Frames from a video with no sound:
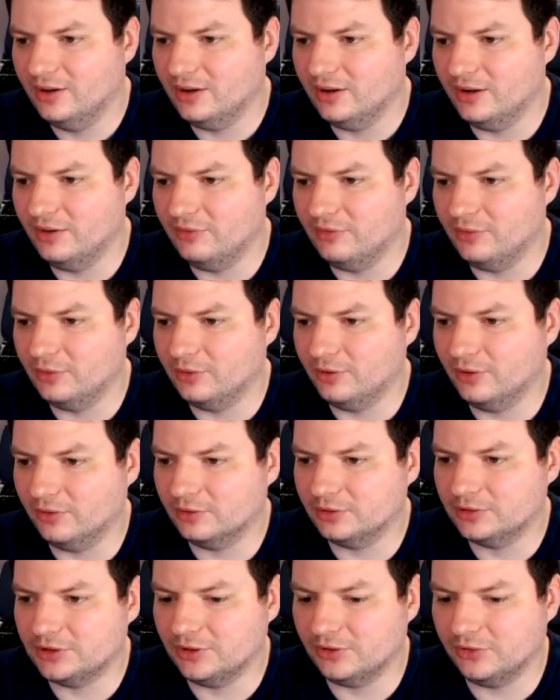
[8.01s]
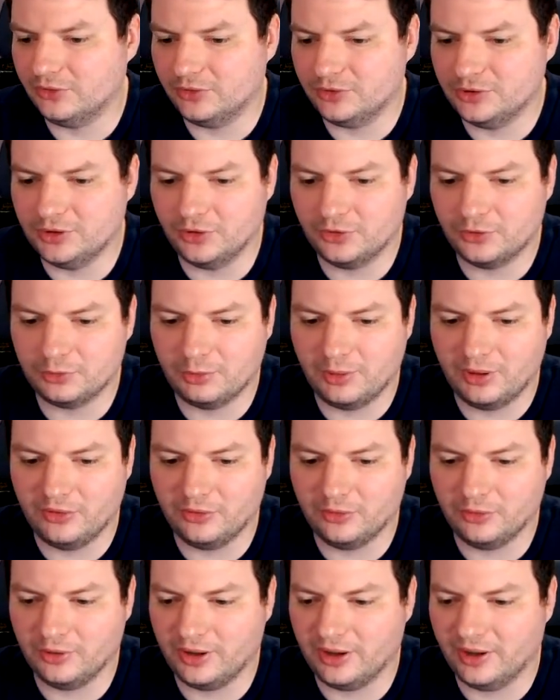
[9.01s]
If you don't, just raise
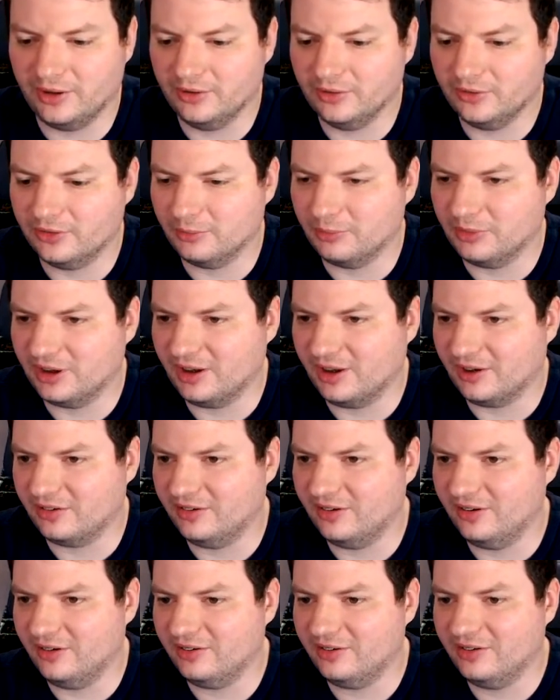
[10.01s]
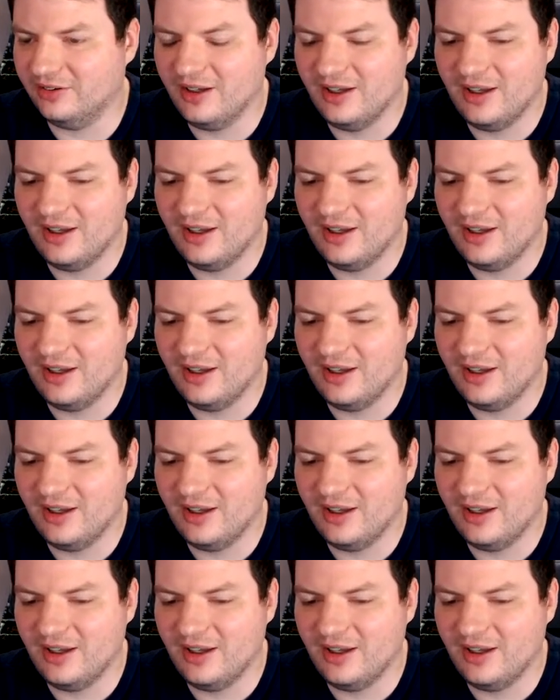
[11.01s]
your hand or something like this.